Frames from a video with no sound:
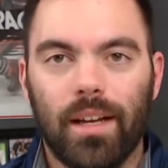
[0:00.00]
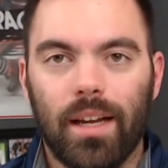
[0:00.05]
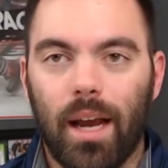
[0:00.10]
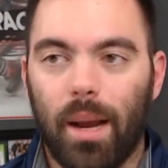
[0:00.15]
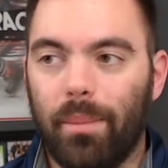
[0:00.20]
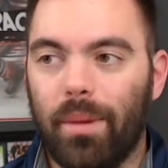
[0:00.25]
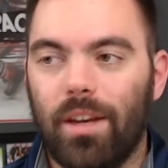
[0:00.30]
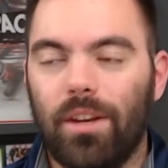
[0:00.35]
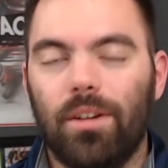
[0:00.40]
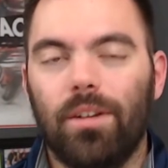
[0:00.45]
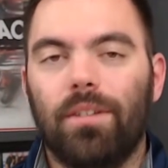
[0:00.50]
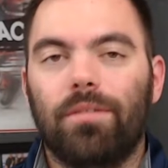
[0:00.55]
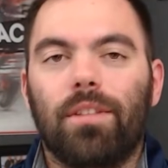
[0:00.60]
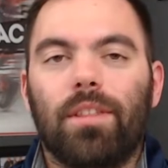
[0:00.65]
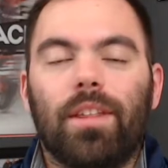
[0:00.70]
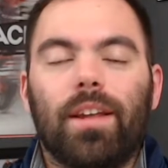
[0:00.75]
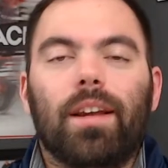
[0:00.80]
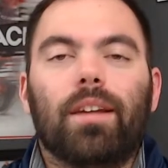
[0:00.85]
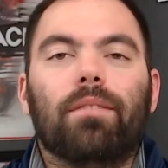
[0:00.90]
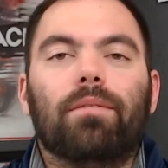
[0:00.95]
I mean, you even
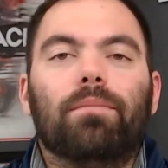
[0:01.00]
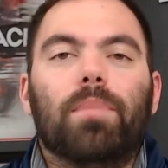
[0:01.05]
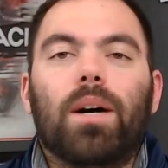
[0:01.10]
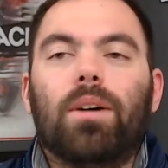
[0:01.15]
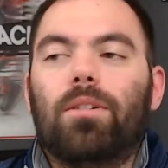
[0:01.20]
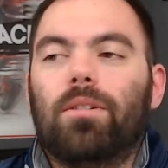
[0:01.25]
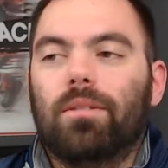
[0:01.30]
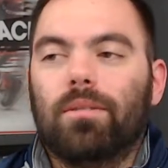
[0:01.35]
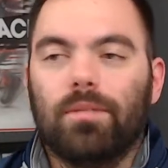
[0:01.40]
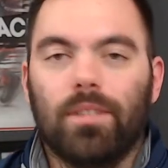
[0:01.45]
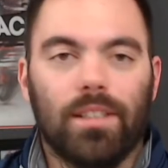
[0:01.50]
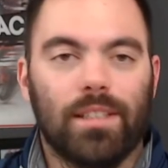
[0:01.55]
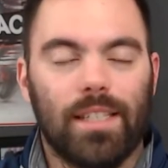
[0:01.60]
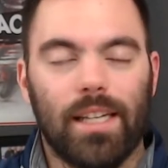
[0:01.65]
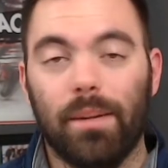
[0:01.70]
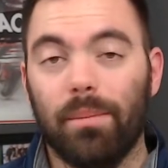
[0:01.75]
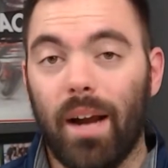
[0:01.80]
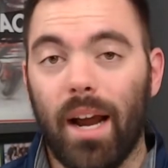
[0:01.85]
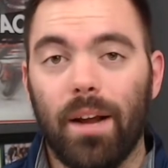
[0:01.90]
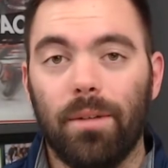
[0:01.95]
think about the
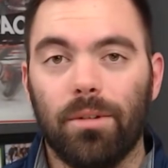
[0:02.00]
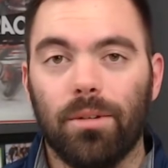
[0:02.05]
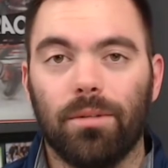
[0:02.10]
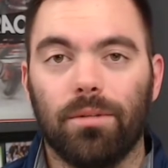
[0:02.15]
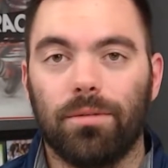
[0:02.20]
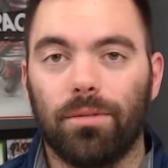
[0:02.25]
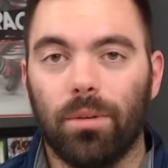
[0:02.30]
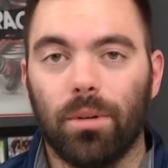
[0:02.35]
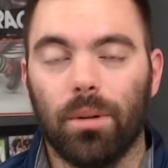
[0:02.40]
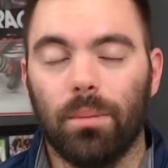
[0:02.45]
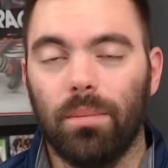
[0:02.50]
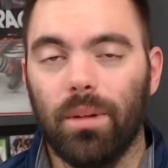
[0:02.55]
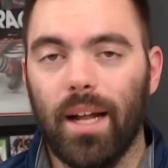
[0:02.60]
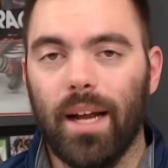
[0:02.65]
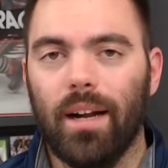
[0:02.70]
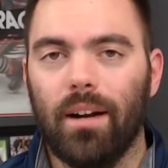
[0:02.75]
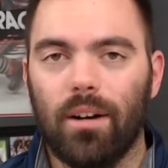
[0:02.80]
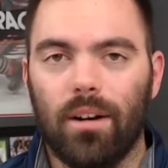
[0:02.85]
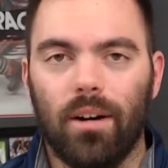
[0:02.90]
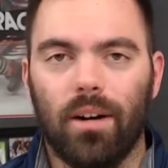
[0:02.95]
team I root for, the
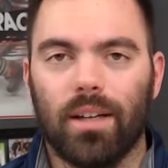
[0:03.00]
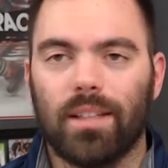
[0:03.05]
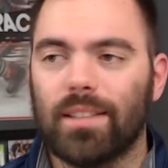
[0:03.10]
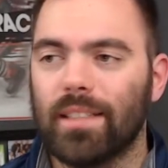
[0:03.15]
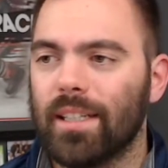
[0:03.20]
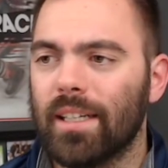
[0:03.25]
Blackhawks.